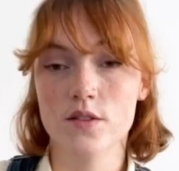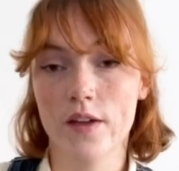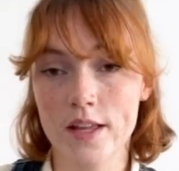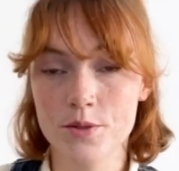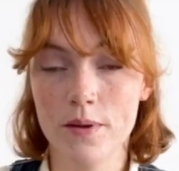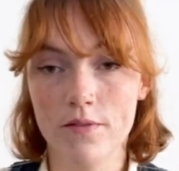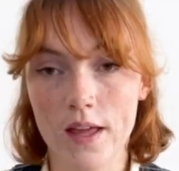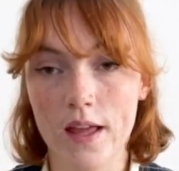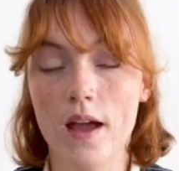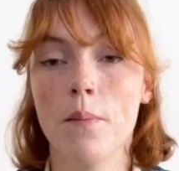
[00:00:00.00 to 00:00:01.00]
of
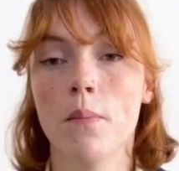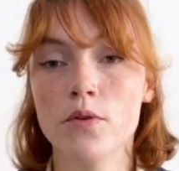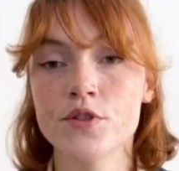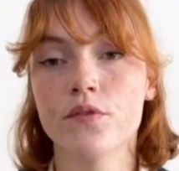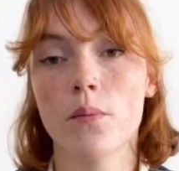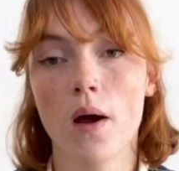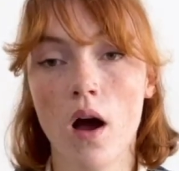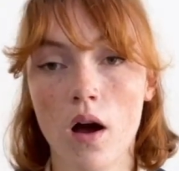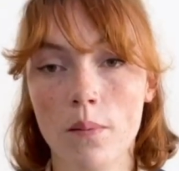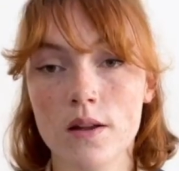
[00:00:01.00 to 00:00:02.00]
HPV and most of them are
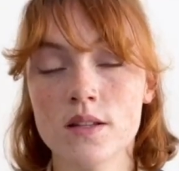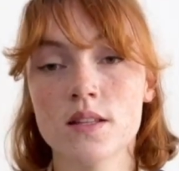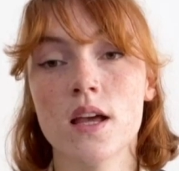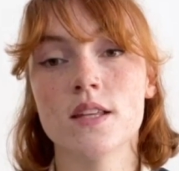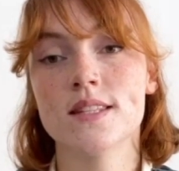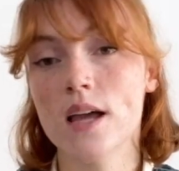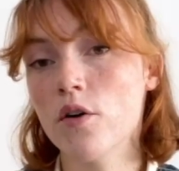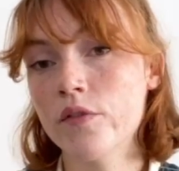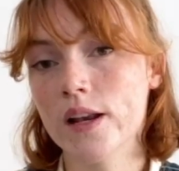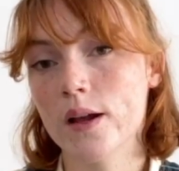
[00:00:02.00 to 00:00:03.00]
harmless,
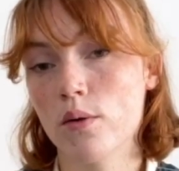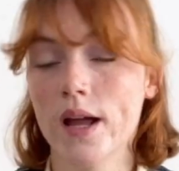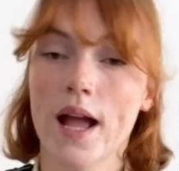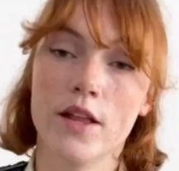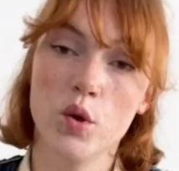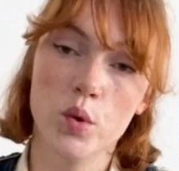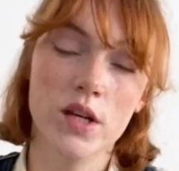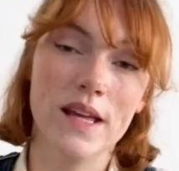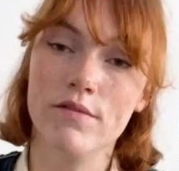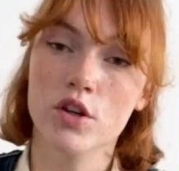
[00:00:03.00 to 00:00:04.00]
self-clearing and you
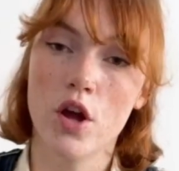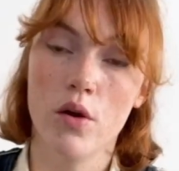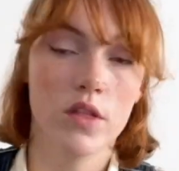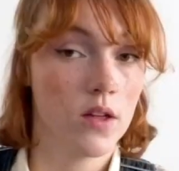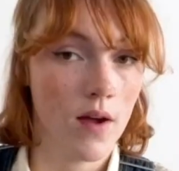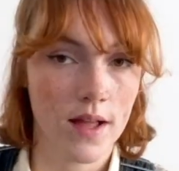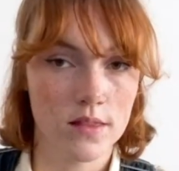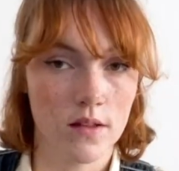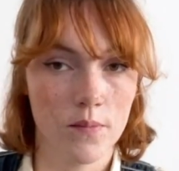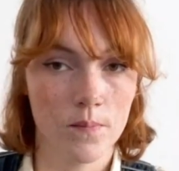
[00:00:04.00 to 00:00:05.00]
wouldn't even know that you had
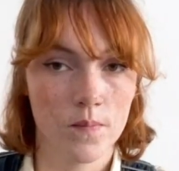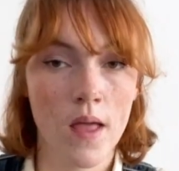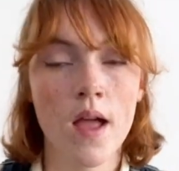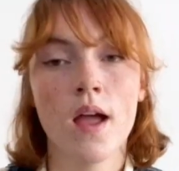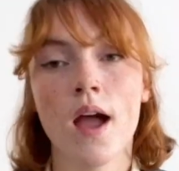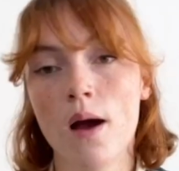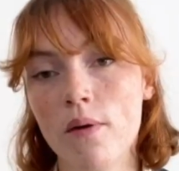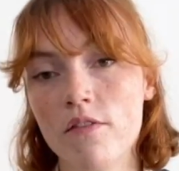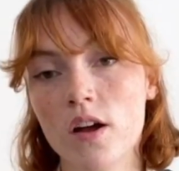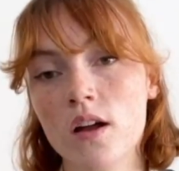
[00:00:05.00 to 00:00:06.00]
them.
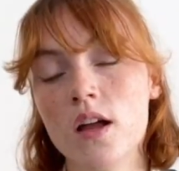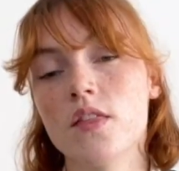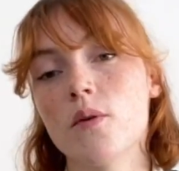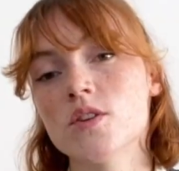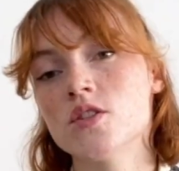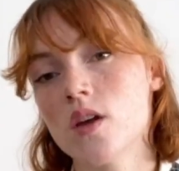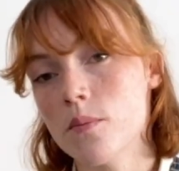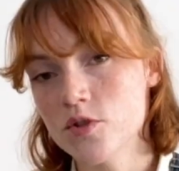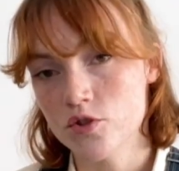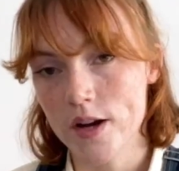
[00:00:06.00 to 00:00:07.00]
However, there are
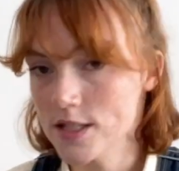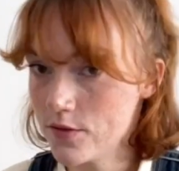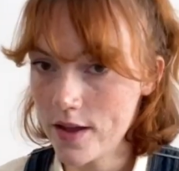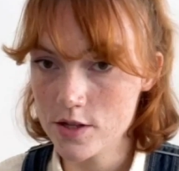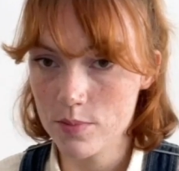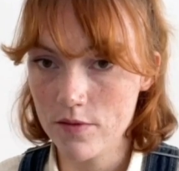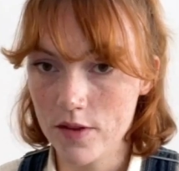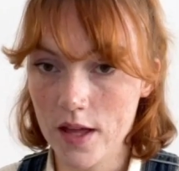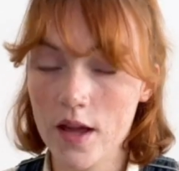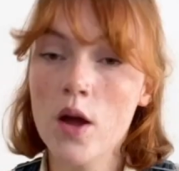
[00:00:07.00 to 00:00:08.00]
some strains of
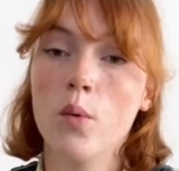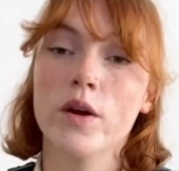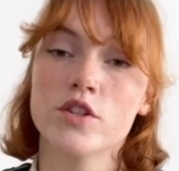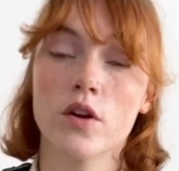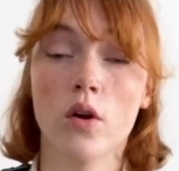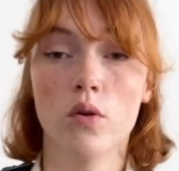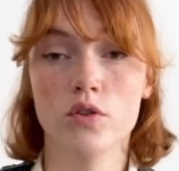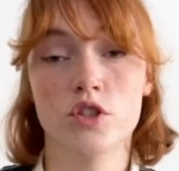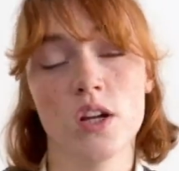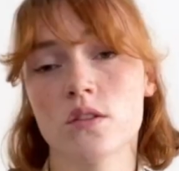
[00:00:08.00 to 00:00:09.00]
HPV which can
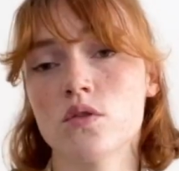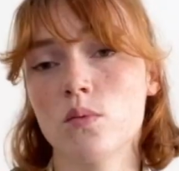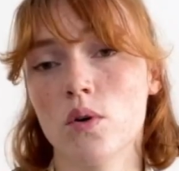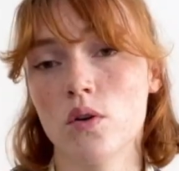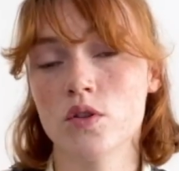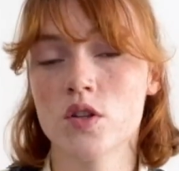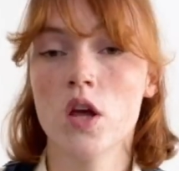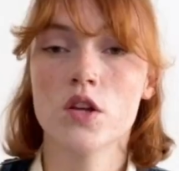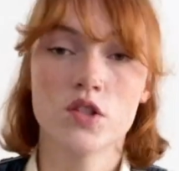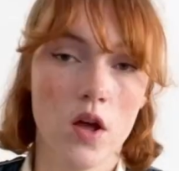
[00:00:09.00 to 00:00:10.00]
cause genital warts,
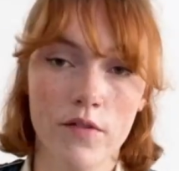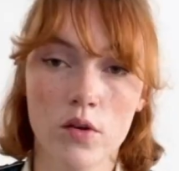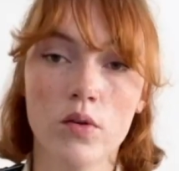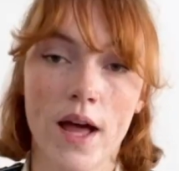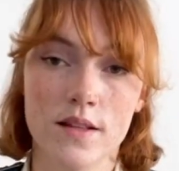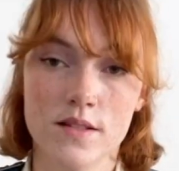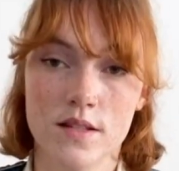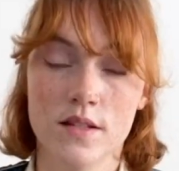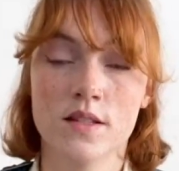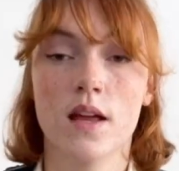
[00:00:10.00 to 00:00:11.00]
cervical
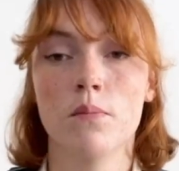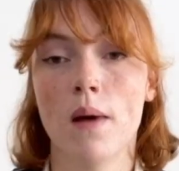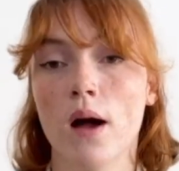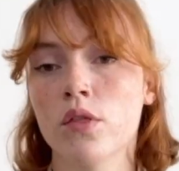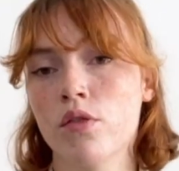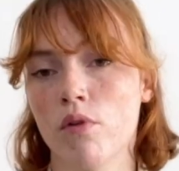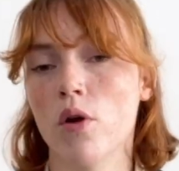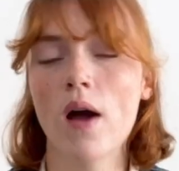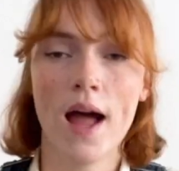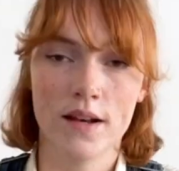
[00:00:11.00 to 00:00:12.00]
cancers, and mouth,
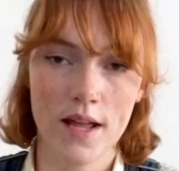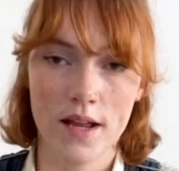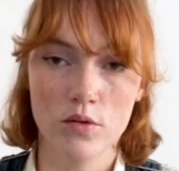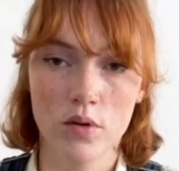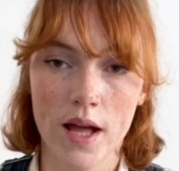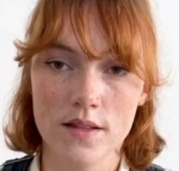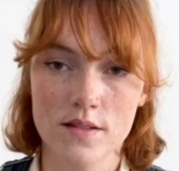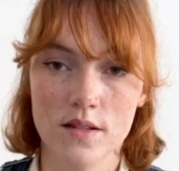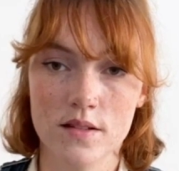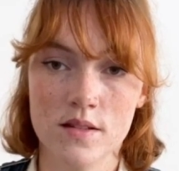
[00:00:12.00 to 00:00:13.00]
throat, and anal
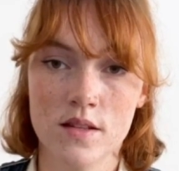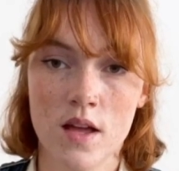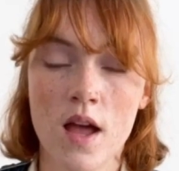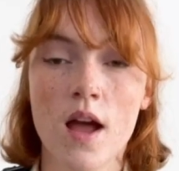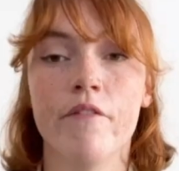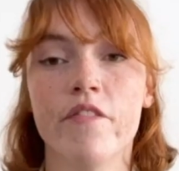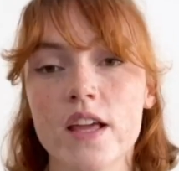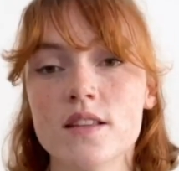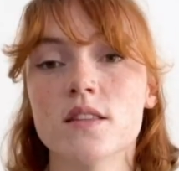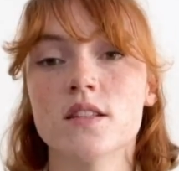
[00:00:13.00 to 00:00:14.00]
cancers. And
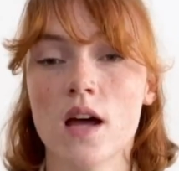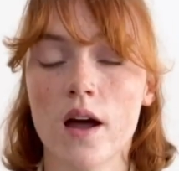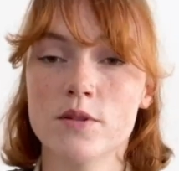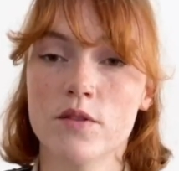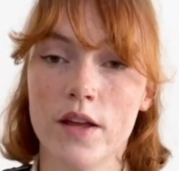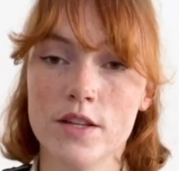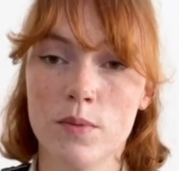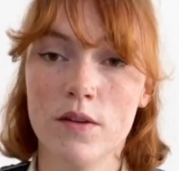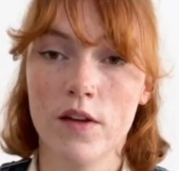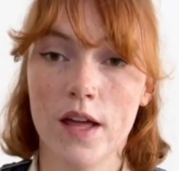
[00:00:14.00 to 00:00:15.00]
these are the types of
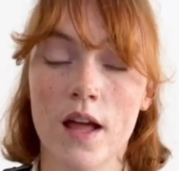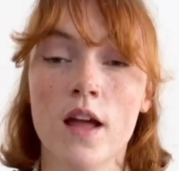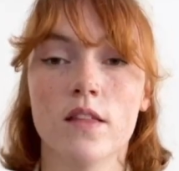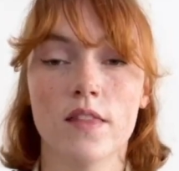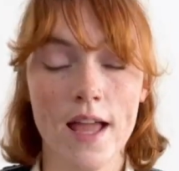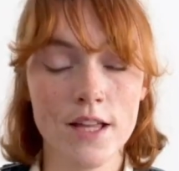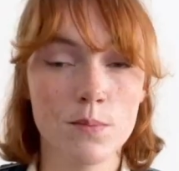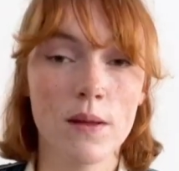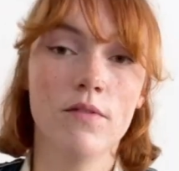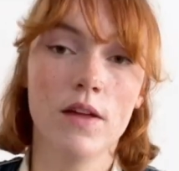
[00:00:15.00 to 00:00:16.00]
HPV that the
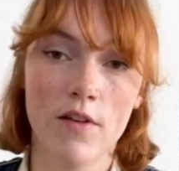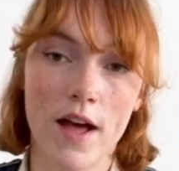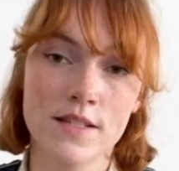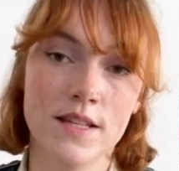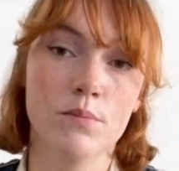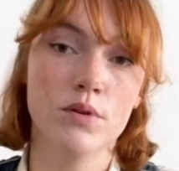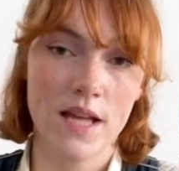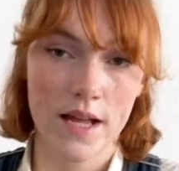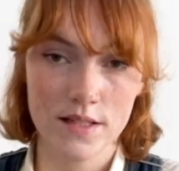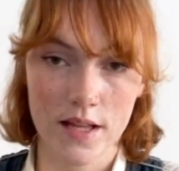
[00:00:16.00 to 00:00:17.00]
HPV vaccine protects